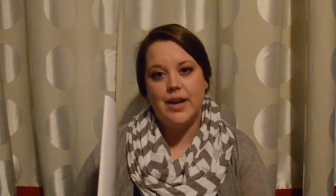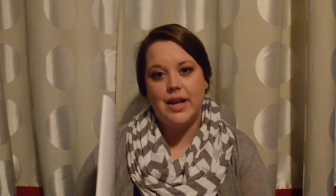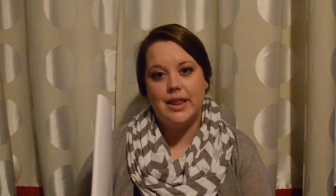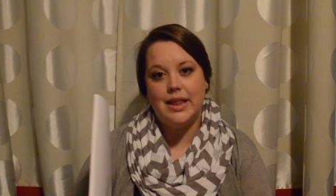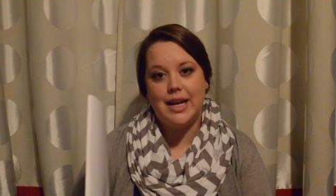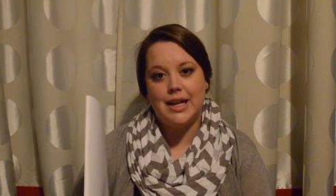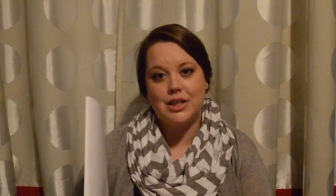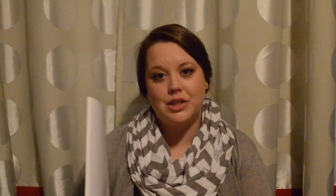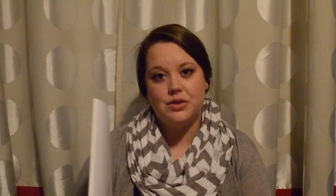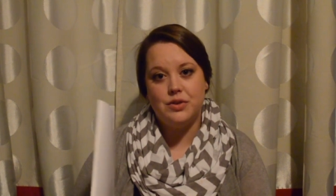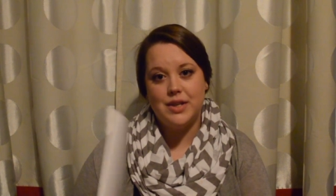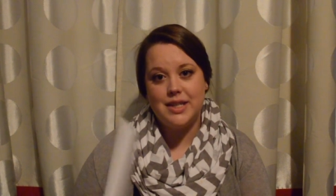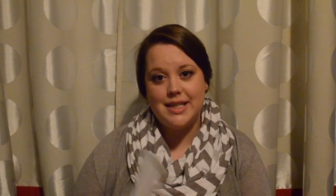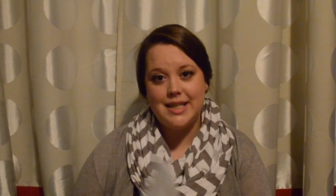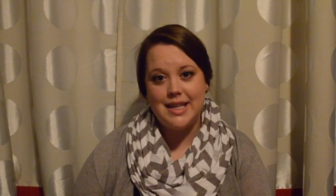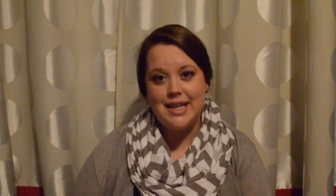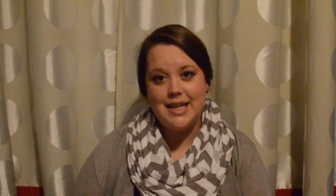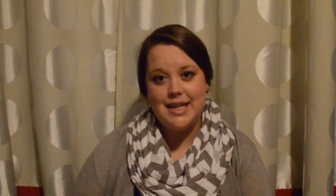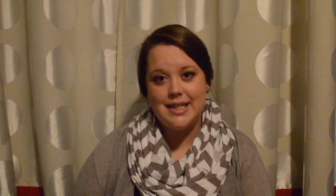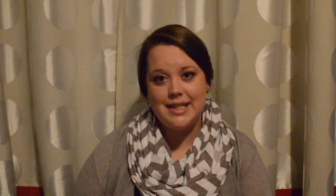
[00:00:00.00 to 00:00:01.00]

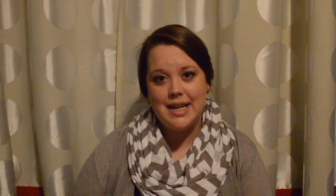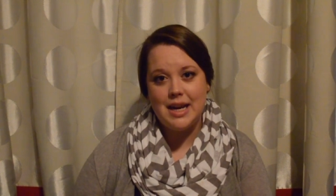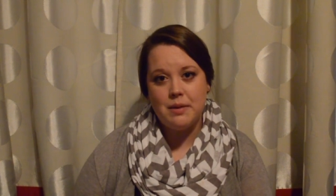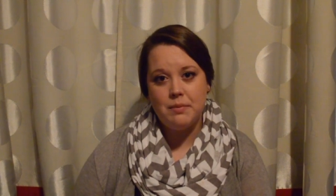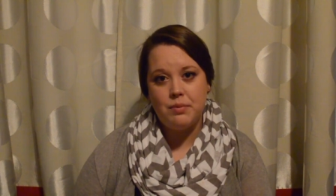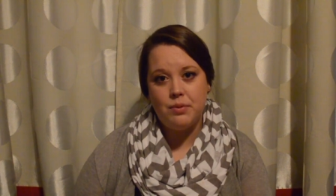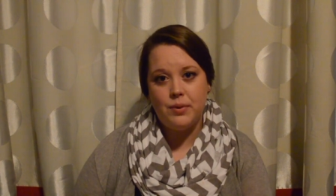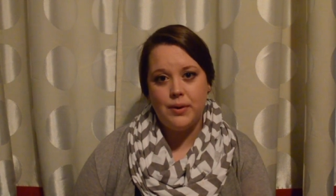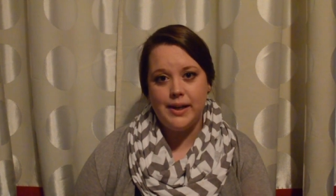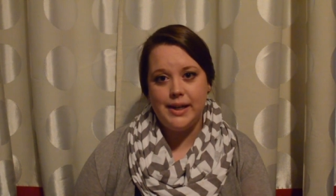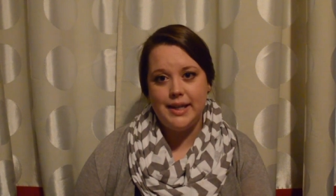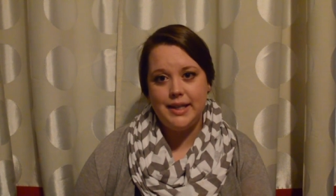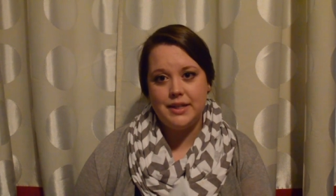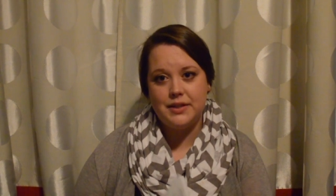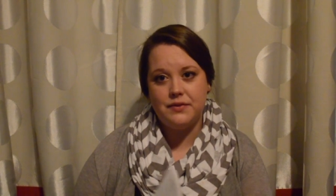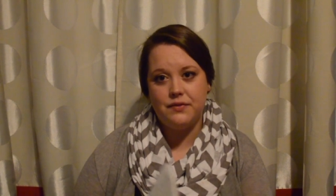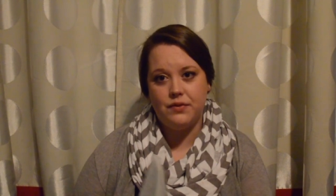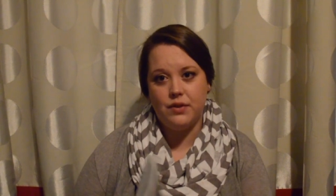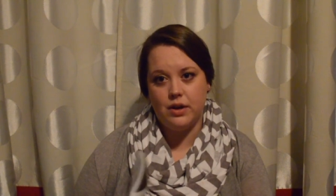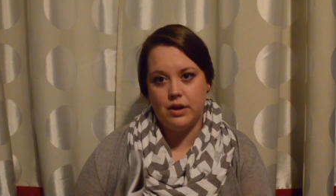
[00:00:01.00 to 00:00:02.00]
electricity
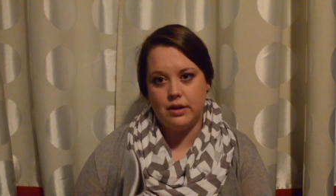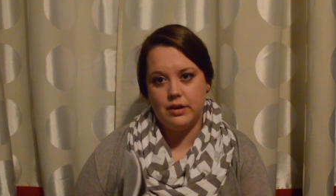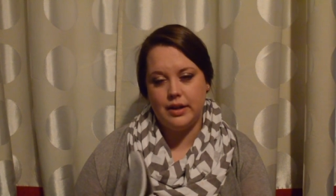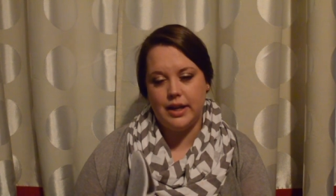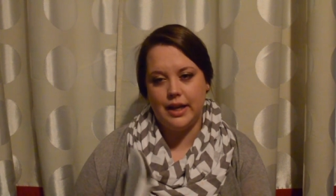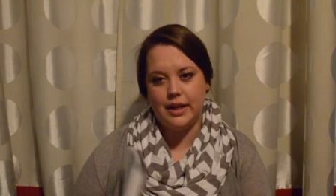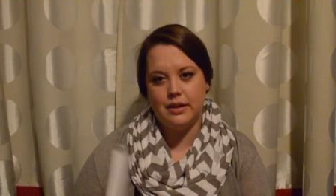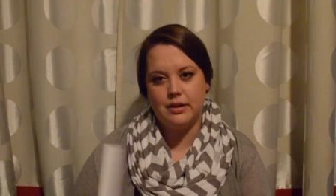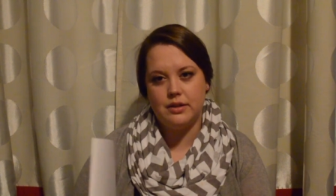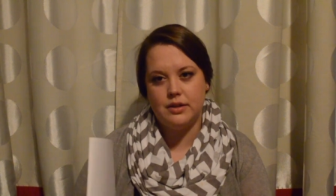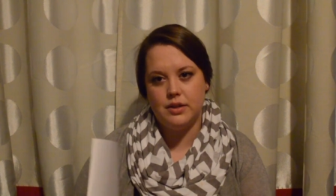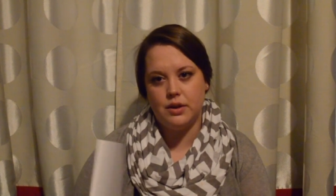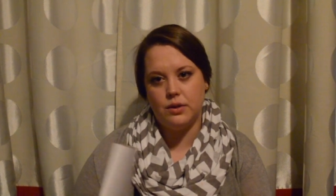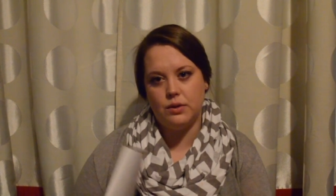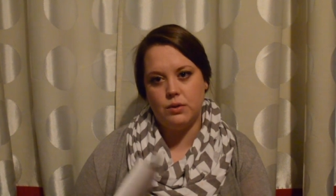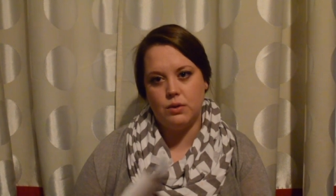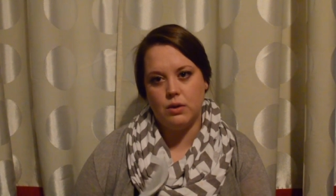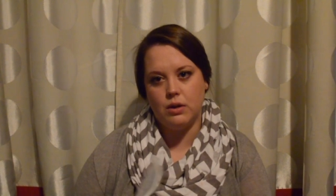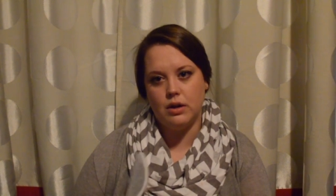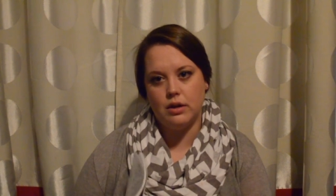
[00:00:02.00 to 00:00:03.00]
standpoint for like
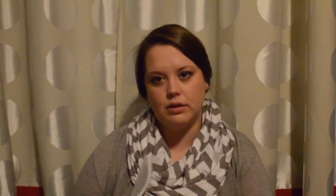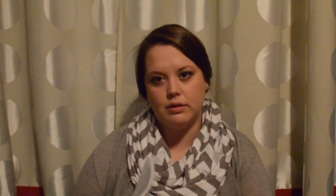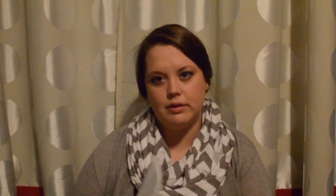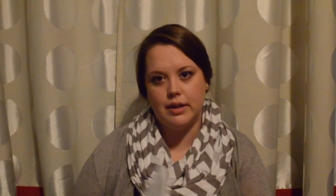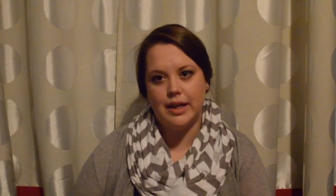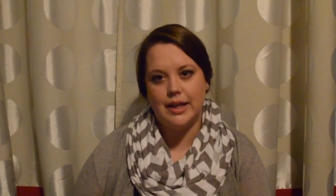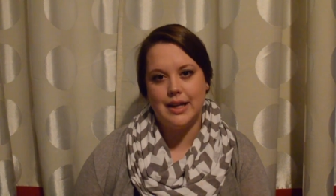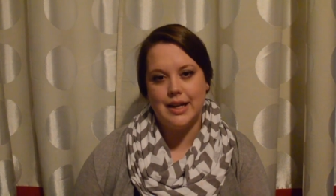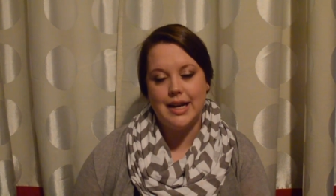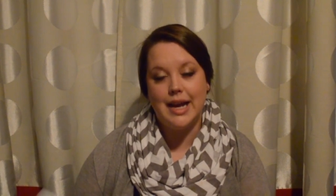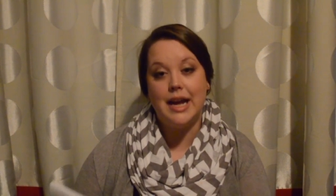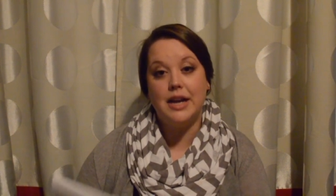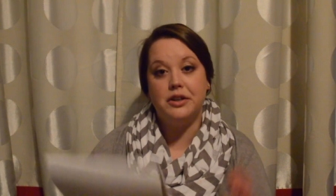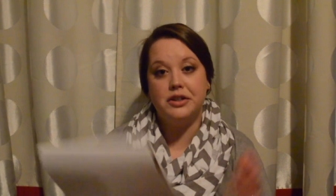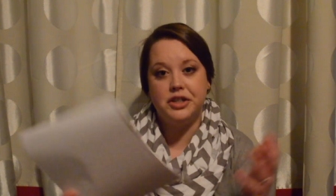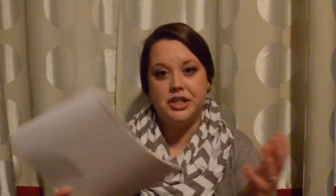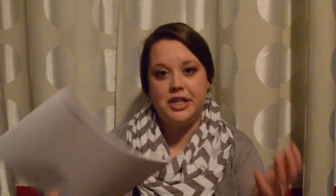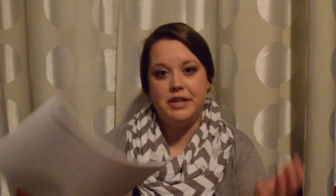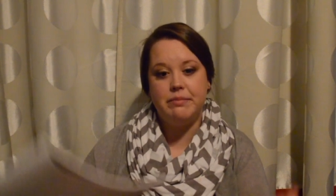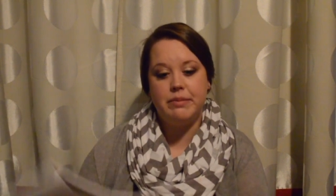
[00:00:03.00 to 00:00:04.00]
so or like an
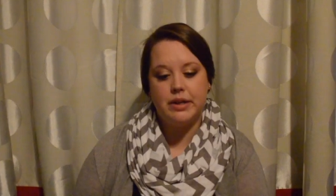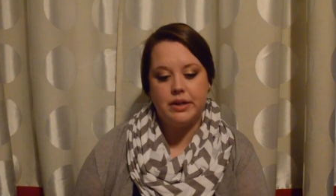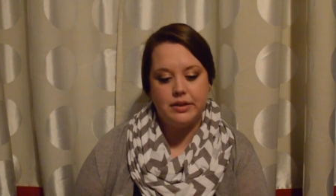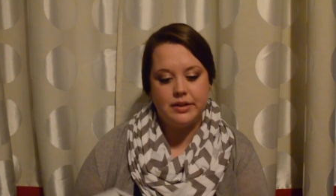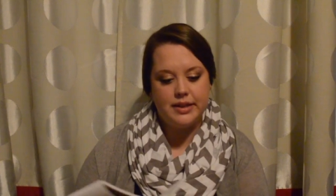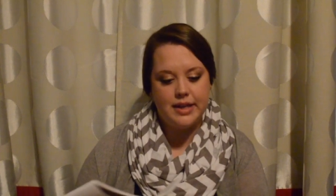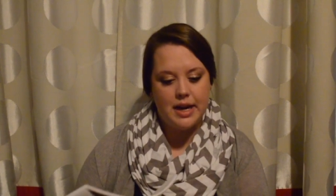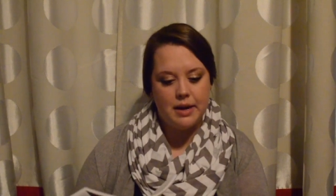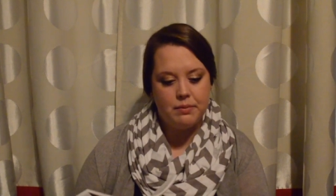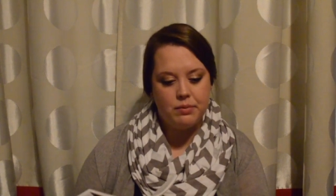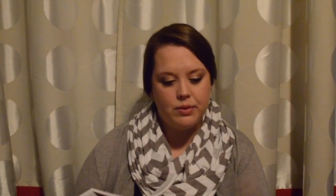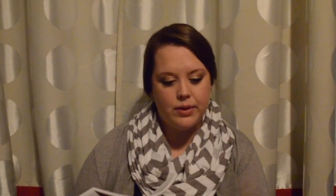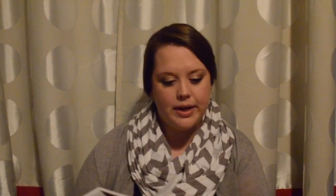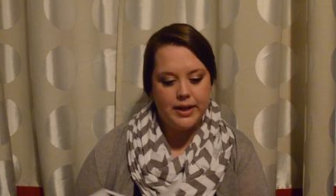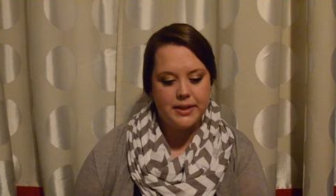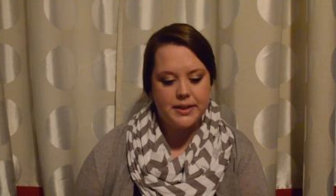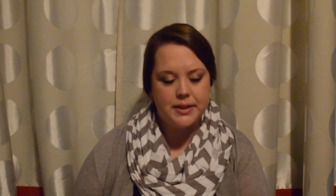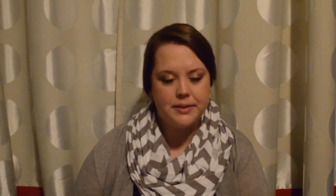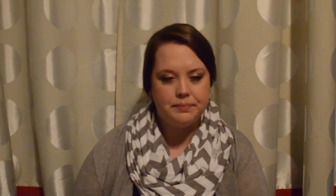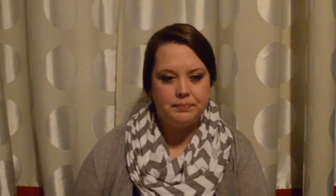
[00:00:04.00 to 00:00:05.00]
energy bill
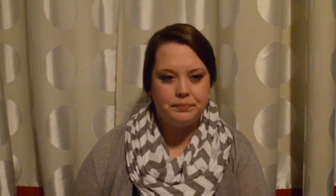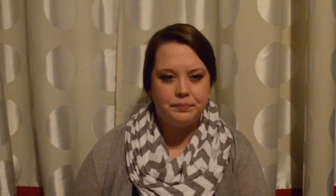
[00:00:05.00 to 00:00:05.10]
standpoint